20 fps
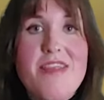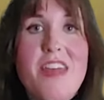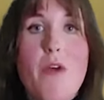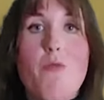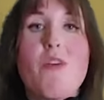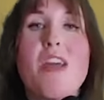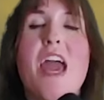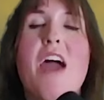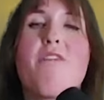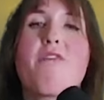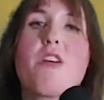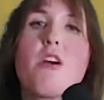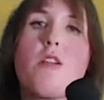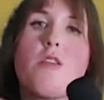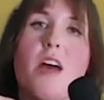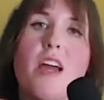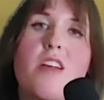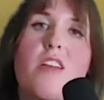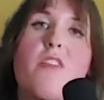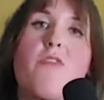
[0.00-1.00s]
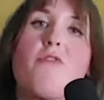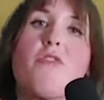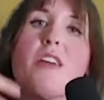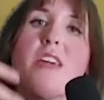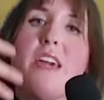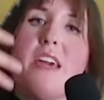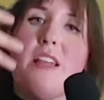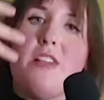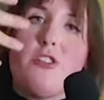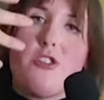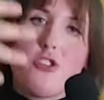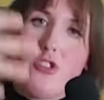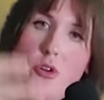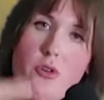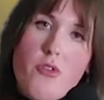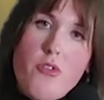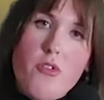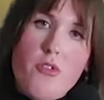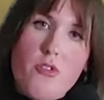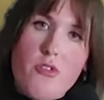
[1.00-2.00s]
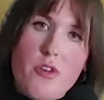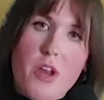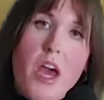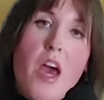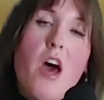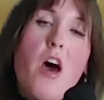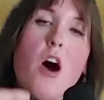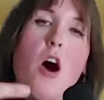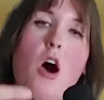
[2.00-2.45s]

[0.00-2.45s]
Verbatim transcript: that we have collectively endured